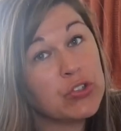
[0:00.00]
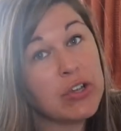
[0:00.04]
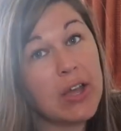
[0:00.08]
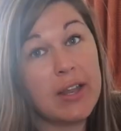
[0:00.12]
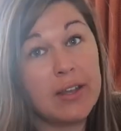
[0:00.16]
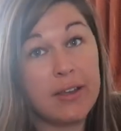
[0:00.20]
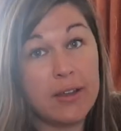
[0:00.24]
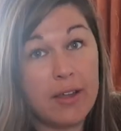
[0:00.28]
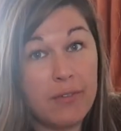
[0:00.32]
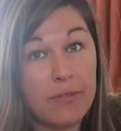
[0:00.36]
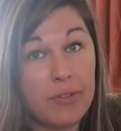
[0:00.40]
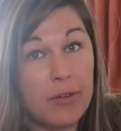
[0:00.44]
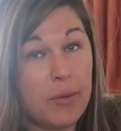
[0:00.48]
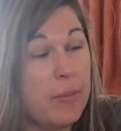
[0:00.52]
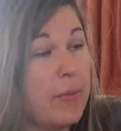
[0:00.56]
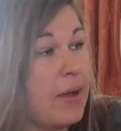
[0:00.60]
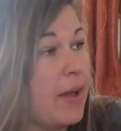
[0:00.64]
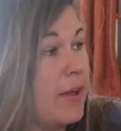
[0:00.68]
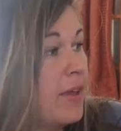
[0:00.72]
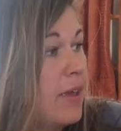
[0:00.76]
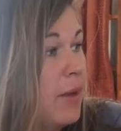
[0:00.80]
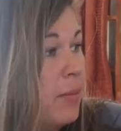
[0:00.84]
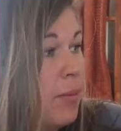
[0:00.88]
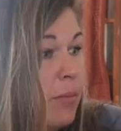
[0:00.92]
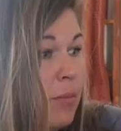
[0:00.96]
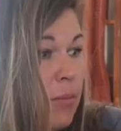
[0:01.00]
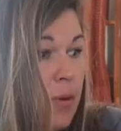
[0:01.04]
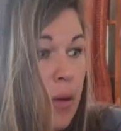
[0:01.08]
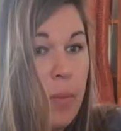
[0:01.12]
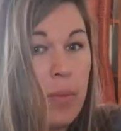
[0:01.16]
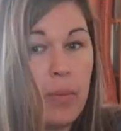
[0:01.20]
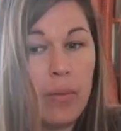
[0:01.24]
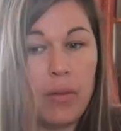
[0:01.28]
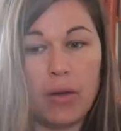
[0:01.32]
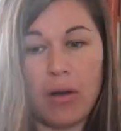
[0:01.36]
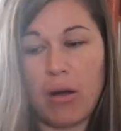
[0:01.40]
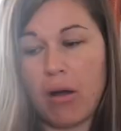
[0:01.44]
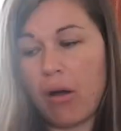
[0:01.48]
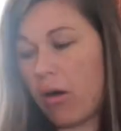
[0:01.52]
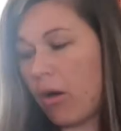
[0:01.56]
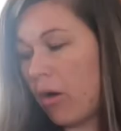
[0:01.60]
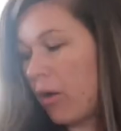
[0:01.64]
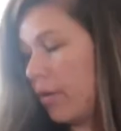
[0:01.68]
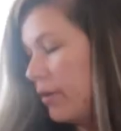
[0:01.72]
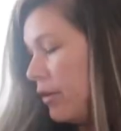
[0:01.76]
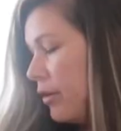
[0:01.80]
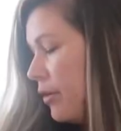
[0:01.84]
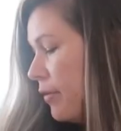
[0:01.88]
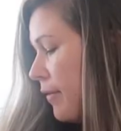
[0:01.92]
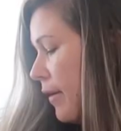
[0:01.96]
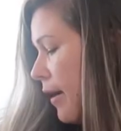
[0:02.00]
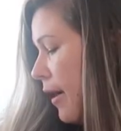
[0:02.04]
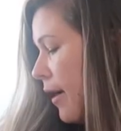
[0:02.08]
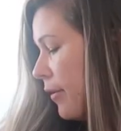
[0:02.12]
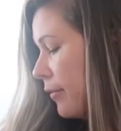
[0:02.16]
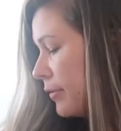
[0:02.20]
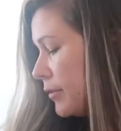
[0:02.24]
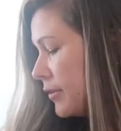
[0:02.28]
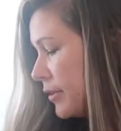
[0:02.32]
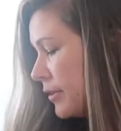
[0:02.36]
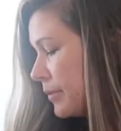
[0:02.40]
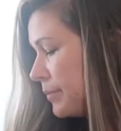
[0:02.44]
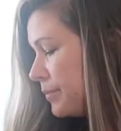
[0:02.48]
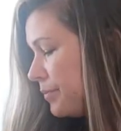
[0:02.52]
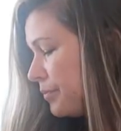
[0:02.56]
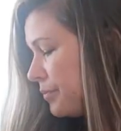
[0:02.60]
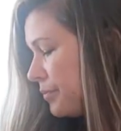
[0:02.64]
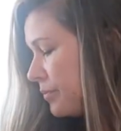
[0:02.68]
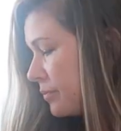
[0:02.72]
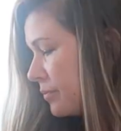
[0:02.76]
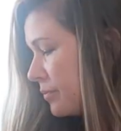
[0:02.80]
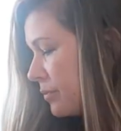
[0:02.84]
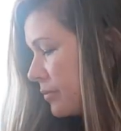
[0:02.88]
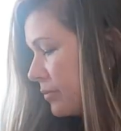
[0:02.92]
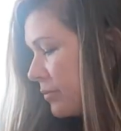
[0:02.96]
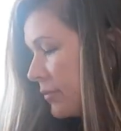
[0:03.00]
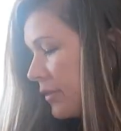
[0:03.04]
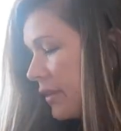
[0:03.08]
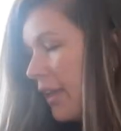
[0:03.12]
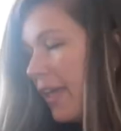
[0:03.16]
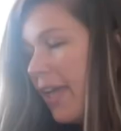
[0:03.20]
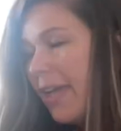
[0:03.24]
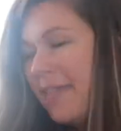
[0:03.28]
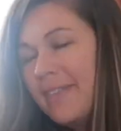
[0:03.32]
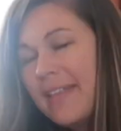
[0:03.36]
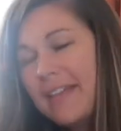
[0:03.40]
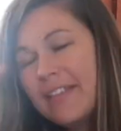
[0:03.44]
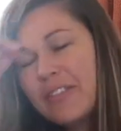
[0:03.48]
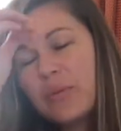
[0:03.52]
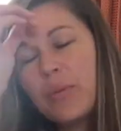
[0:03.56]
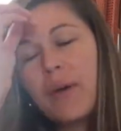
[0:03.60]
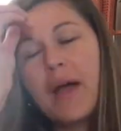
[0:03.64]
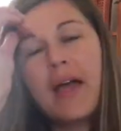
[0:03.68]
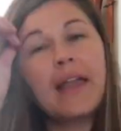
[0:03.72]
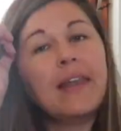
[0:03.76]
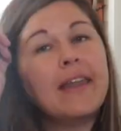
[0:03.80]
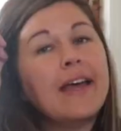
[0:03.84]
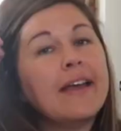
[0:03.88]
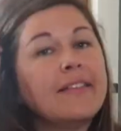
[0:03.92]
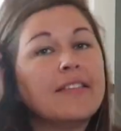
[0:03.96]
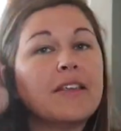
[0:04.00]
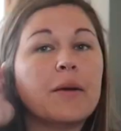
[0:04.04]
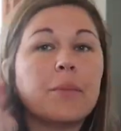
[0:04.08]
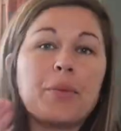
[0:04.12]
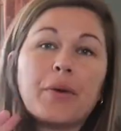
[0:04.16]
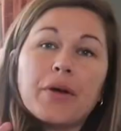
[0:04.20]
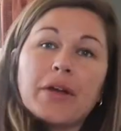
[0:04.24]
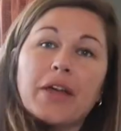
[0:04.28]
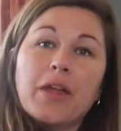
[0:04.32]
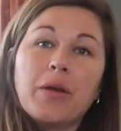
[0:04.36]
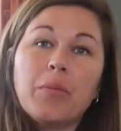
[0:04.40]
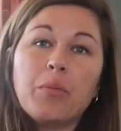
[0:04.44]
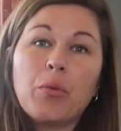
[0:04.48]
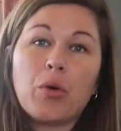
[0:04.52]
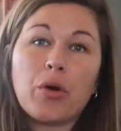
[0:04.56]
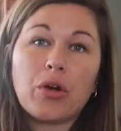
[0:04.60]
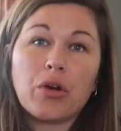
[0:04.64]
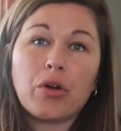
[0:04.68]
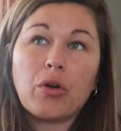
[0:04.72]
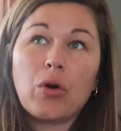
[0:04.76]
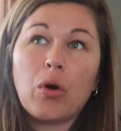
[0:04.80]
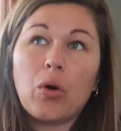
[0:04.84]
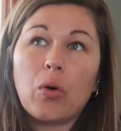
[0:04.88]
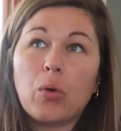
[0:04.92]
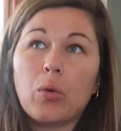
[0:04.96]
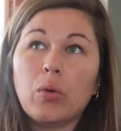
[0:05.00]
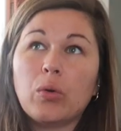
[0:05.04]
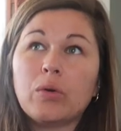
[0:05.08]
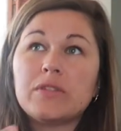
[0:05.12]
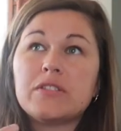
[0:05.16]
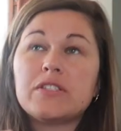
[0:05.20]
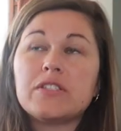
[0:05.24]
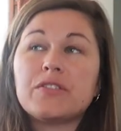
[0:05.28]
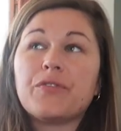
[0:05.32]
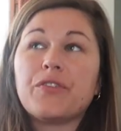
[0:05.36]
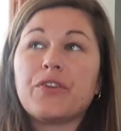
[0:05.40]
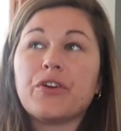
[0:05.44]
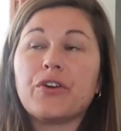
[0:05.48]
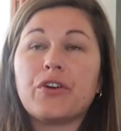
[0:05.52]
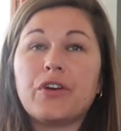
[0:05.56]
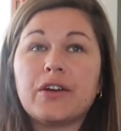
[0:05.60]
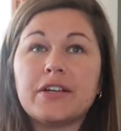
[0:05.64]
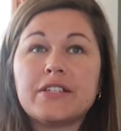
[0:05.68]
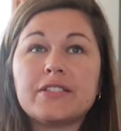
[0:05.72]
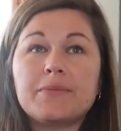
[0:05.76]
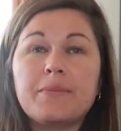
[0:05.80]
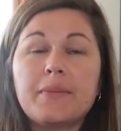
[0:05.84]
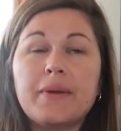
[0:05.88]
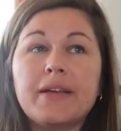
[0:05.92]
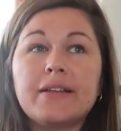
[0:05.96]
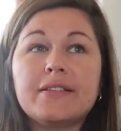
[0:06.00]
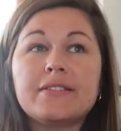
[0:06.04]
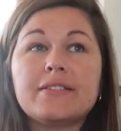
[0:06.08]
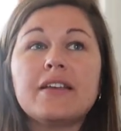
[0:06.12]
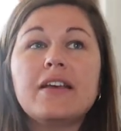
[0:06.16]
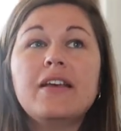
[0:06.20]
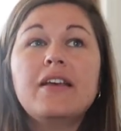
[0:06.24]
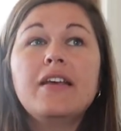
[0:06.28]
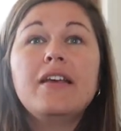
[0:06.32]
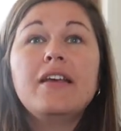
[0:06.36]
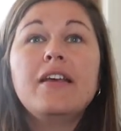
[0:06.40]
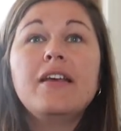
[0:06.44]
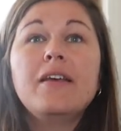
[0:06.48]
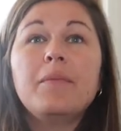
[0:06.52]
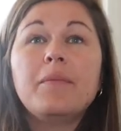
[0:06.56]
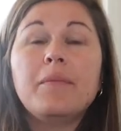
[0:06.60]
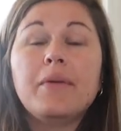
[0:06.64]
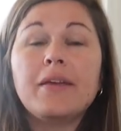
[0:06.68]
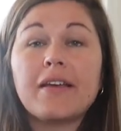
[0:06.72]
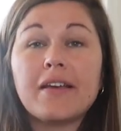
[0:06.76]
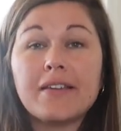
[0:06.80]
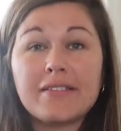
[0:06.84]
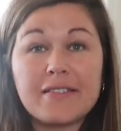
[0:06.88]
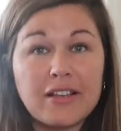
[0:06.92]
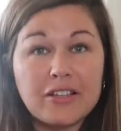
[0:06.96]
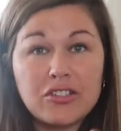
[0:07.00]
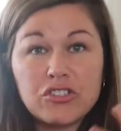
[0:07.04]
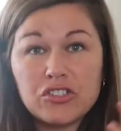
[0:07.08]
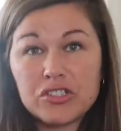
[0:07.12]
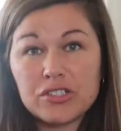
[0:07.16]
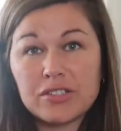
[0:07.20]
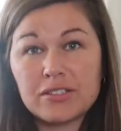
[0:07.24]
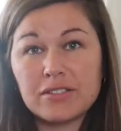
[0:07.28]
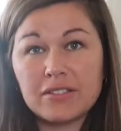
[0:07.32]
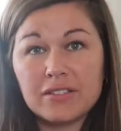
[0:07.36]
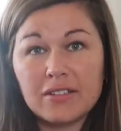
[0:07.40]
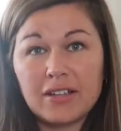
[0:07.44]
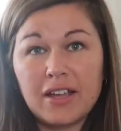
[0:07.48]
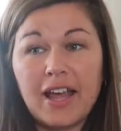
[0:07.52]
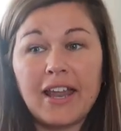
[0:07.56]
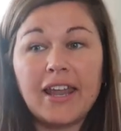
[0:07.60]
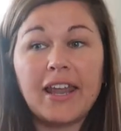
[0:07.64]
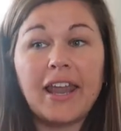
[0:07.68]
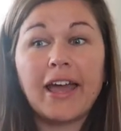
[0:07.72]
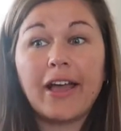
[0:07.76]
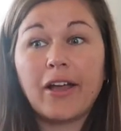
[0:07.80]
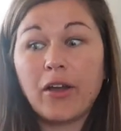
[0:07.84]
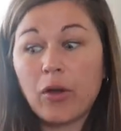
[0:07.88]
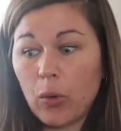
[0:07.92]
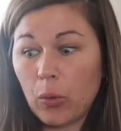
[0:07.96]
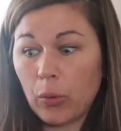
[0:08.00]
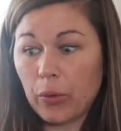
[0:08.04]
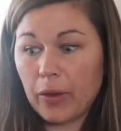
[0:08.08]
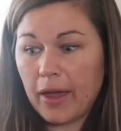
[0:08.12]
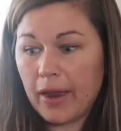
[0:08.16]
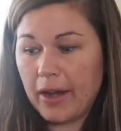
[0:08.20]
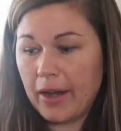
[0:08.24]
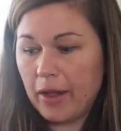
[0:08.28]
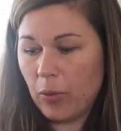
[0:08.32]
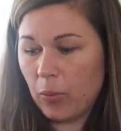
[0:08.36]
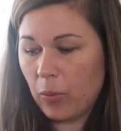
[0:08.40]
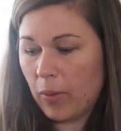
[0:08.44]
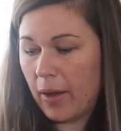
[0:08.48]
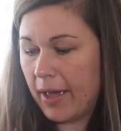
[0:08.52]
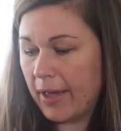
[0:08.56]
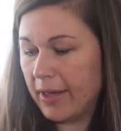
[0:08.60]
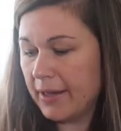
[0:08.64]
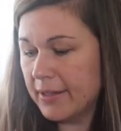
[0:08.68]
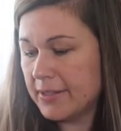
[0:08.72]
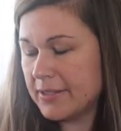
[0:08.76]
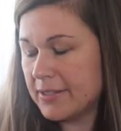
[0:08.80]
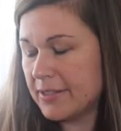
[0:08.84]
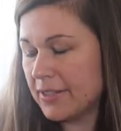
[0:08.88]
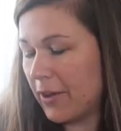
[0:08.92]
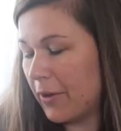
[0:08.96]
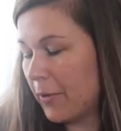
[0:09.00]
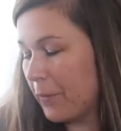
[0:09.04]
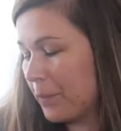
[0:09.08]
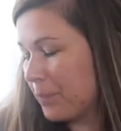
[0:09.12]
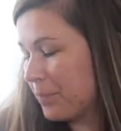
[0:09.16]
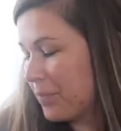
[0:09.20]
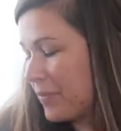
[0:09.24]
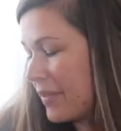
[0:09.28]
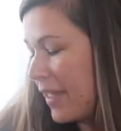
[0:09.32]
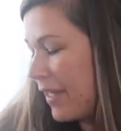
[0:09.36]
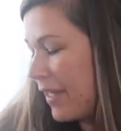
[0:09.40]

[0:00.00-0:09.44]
I love them. I keep them up all year round. And that's why I like to bring in more golds for Christmas, because I like gold anyway, so.